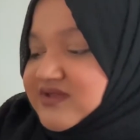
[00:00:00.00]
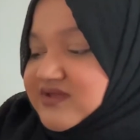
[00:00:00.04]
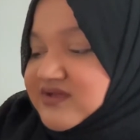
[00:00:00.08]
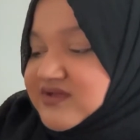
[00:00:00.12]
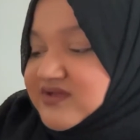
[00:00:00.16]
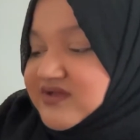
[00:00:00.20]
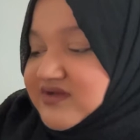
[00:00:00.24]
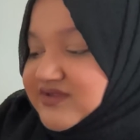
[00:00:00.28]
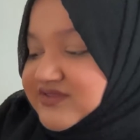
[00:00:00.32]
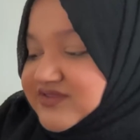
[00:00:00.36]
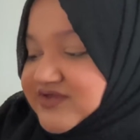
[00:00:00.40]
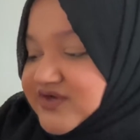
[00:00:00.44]

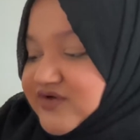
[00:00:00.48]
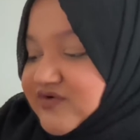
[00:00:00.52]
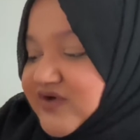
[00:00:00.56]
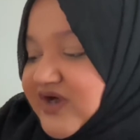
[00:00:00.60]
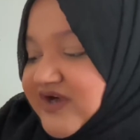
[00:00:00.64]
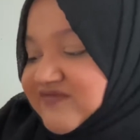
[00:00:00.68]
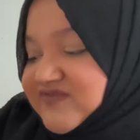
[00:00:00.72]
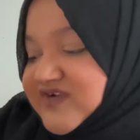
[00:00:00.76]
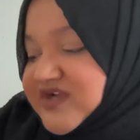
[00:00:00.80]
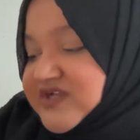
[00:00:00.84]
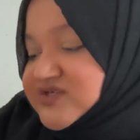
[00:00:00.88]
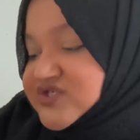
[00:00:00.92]
The
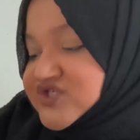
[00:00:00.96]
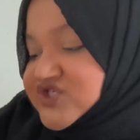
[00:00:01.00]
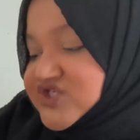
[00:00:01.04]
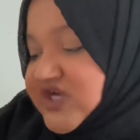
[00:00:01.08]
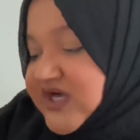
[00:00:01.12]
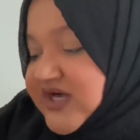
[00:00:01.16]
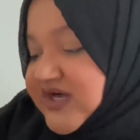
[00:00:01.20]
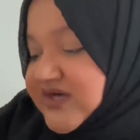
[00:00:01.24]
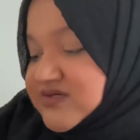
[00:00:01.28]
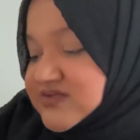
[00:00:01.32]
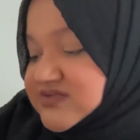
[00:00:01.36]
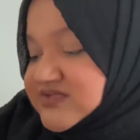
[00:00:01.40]
Gruffalo's
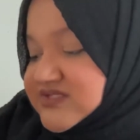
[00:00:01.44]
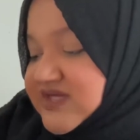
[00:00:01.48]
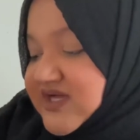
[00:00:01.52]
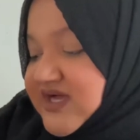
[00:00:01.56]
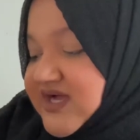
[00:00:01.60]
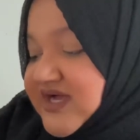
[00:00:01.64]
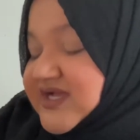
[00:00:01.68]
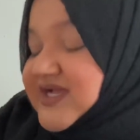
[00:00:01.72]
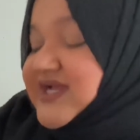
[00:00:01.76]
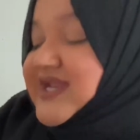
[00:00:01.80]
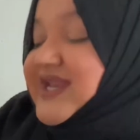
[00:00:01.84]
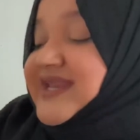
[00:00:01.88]
child
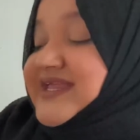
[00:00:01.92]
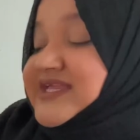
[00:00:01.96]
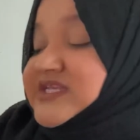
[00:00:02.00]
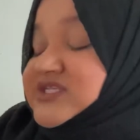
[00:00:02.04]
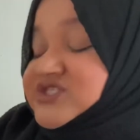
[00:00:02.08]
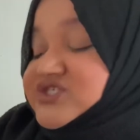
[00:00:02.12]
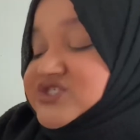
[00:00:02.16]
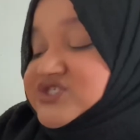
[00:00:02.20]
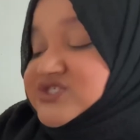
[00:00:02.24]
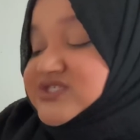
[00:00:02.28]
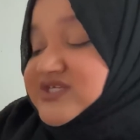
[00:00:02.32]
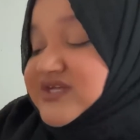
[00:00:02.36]

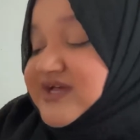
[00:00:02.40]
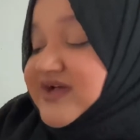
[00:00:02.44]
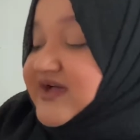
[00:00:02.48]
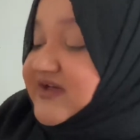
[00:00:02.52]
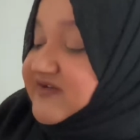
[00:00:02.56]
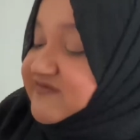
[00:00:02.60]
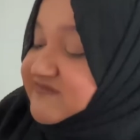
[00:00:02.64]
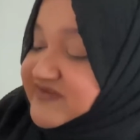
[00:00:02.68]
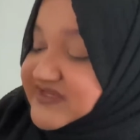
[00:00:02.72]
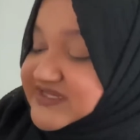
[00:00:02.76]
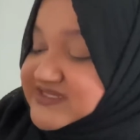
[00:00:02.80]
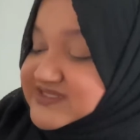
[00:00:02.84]
unclinched her
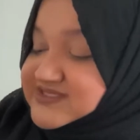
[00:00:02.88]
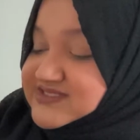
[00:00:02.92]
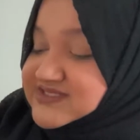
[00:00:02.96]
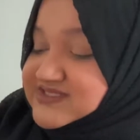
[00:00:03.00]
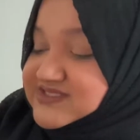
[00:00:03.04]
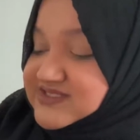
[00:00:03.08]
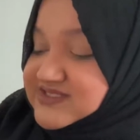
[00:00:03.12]
fist.